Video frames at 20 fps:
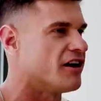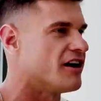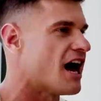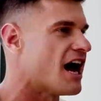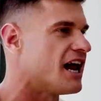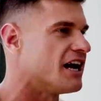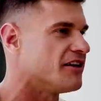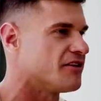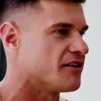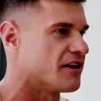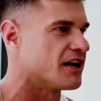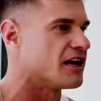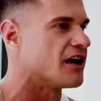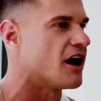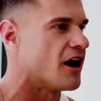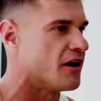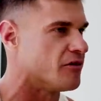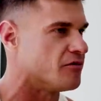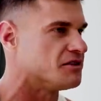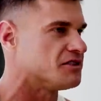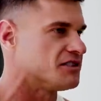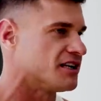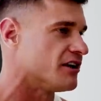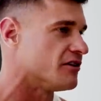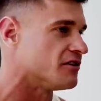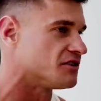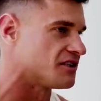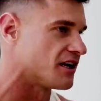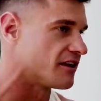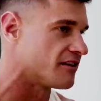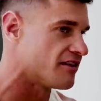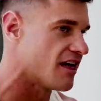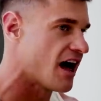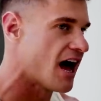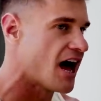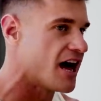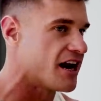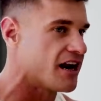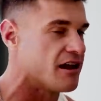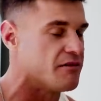and anything I would yeah.
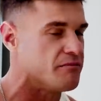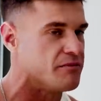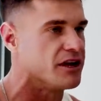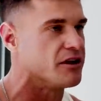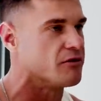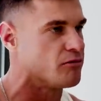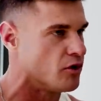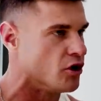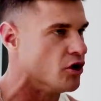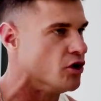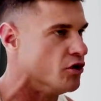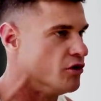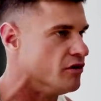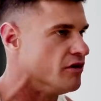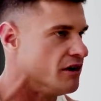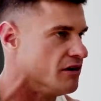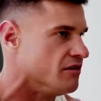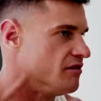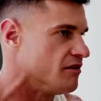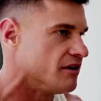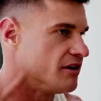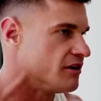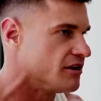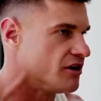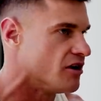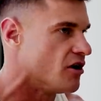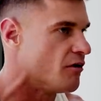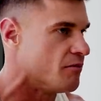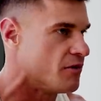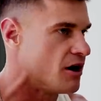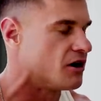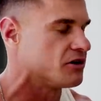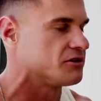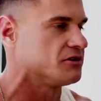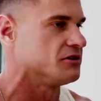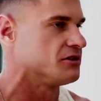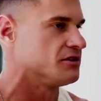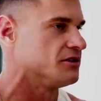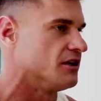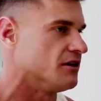like that and be rude.
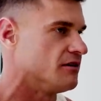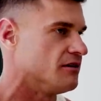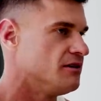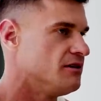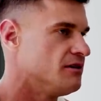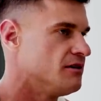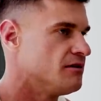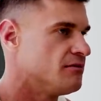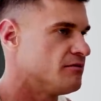Yeah. Like